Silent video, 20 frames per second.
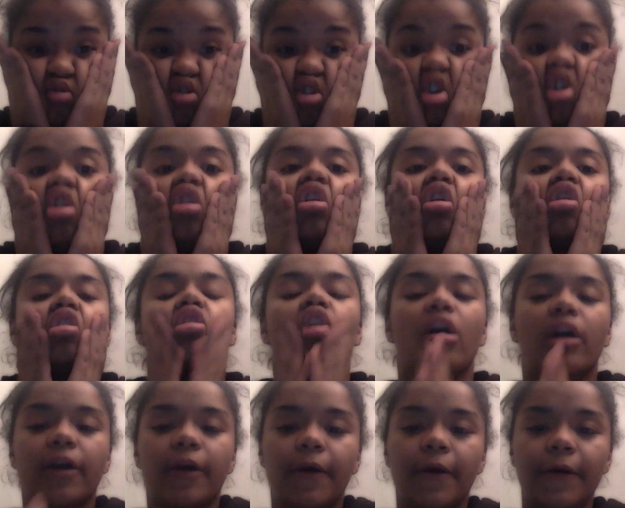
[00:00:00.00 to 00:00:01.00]
I can't
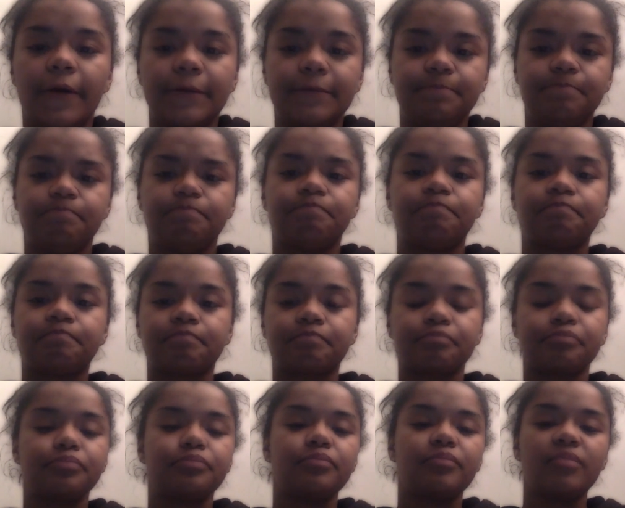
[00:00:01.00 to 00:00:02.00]
talk.
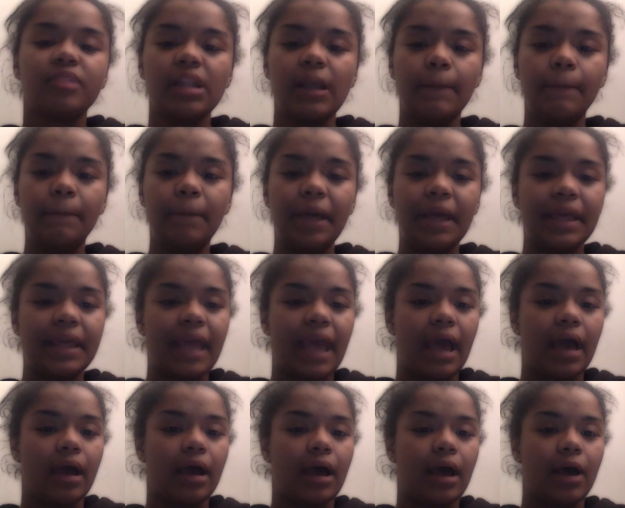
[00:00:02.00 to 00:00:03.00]
But
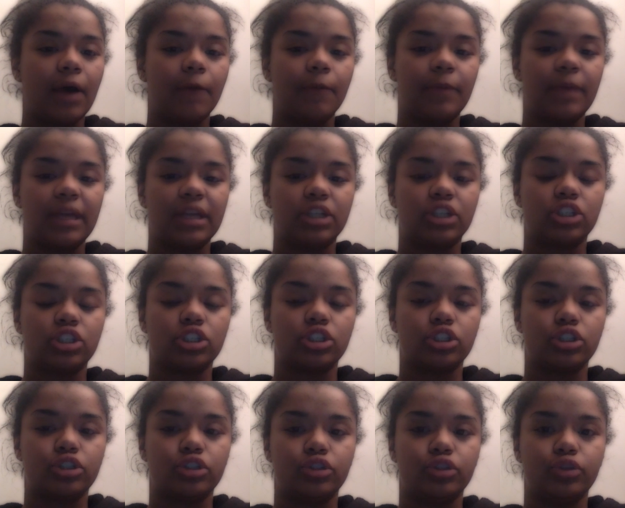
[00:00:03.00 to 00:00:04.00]
yeah, I'll make
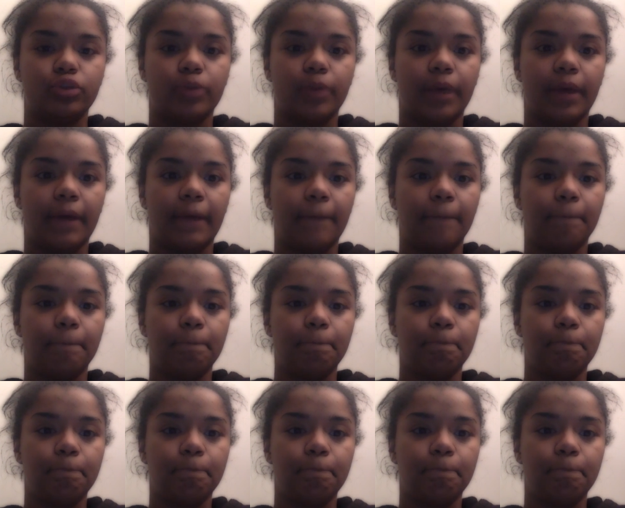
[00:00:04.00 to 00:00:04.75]
sure to um,